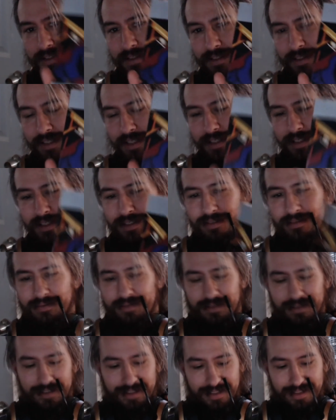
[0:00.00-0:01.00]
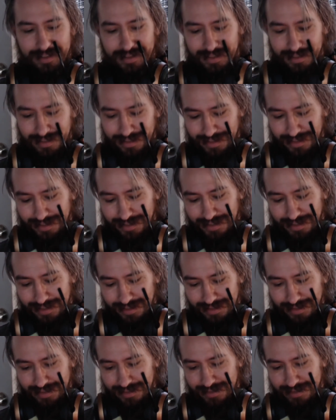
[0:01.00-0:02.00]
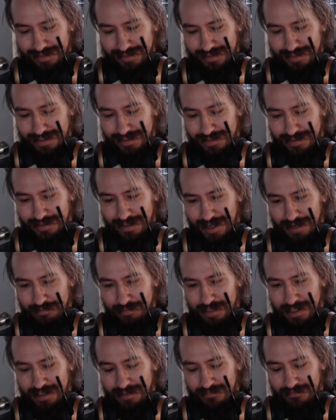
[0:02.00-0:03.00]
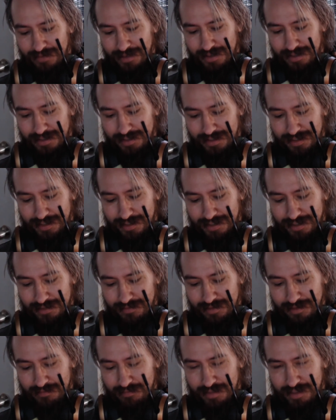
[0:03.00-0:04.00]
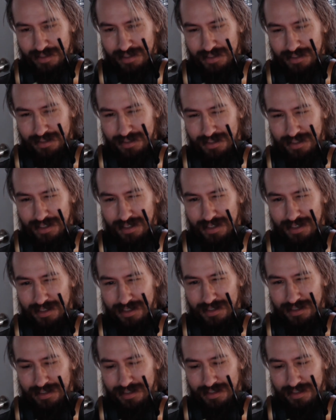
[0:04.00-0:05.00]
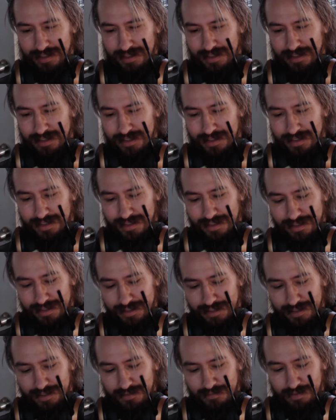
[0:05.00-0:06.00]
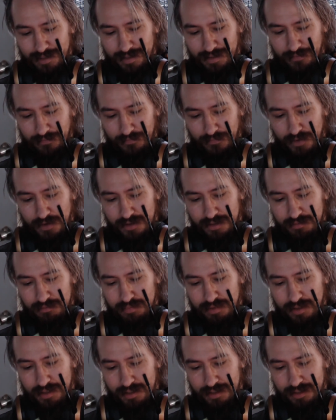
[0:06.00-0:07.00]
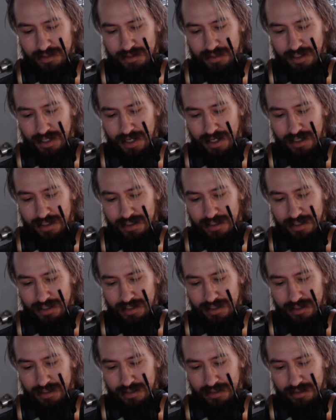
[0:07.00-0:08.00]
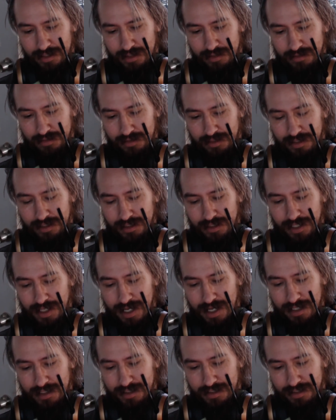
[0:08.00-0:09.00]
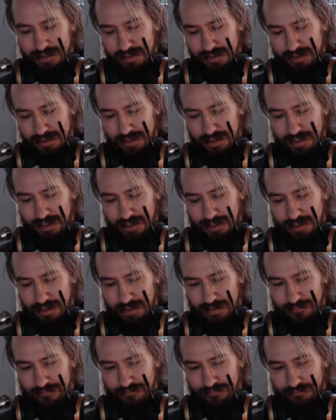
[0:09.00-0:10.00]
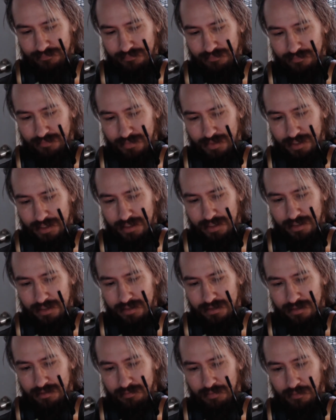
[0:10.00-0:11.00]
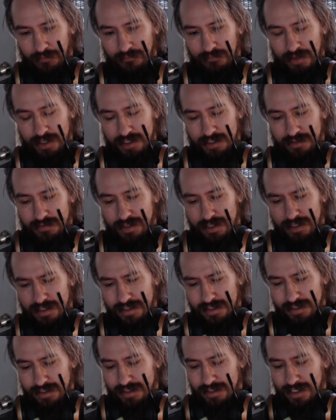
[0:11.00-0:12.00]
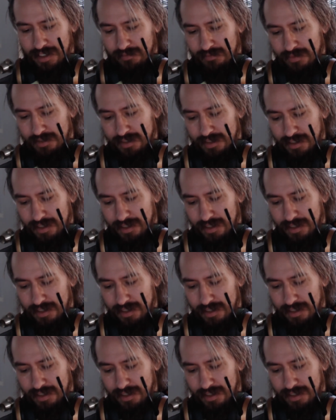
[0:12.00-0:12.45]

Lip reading: like, there's updated versions of this one, but this is one of the first books I took a class. The professor, I think his name was